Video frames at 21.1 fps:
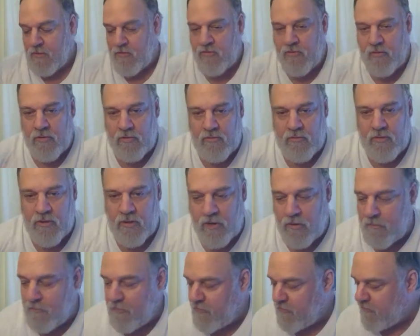So it
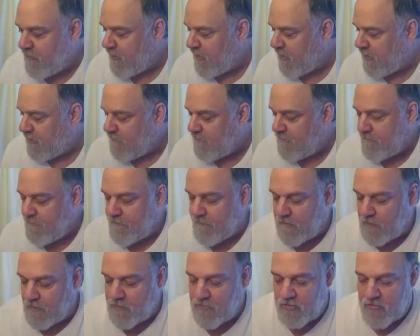opens up.
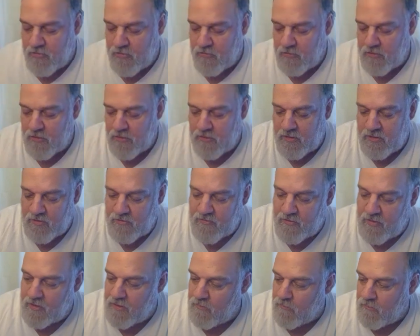I'm just gonna get these
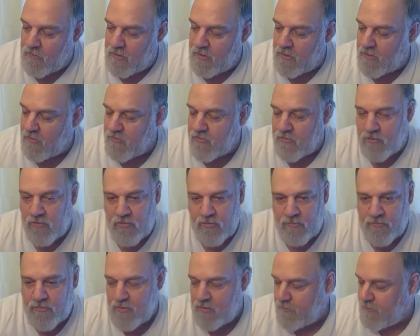out of the way. There's a little
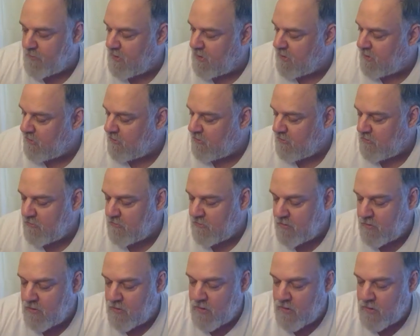bit of bandage.